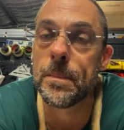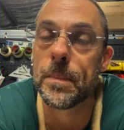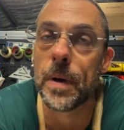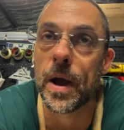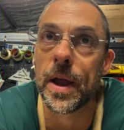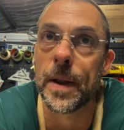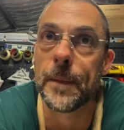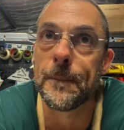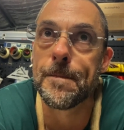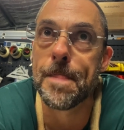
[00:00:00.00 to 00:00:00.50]

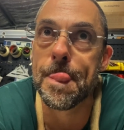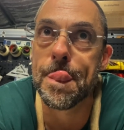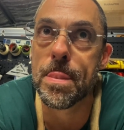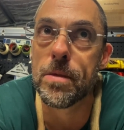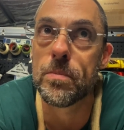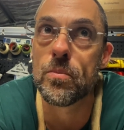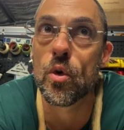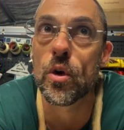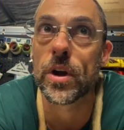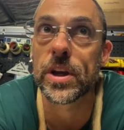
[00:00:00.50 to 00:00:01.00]
but
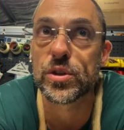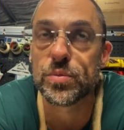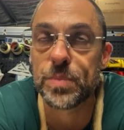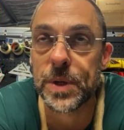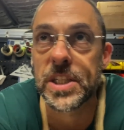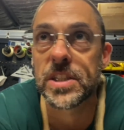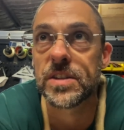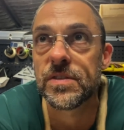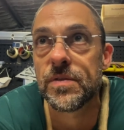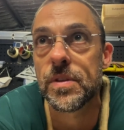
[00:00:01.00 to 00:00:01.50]
the more
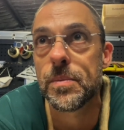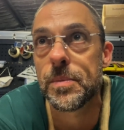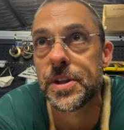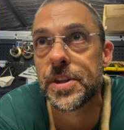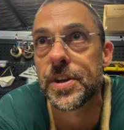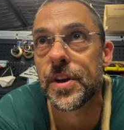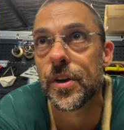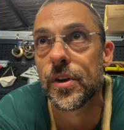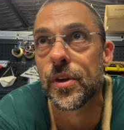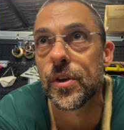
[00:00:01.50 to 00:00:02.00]
expensive the
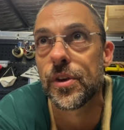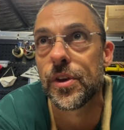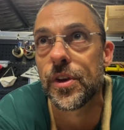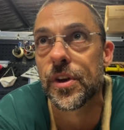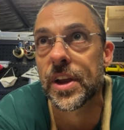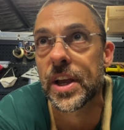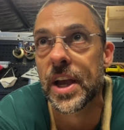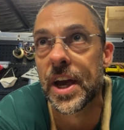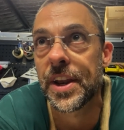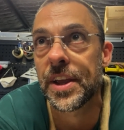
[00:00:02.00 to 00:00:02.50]
material
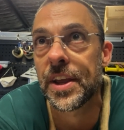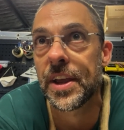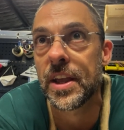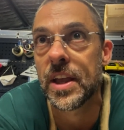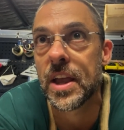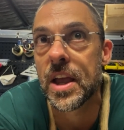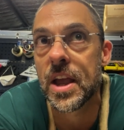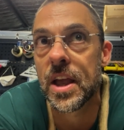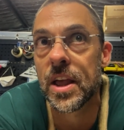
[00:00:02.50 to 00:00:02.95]
you're cutting,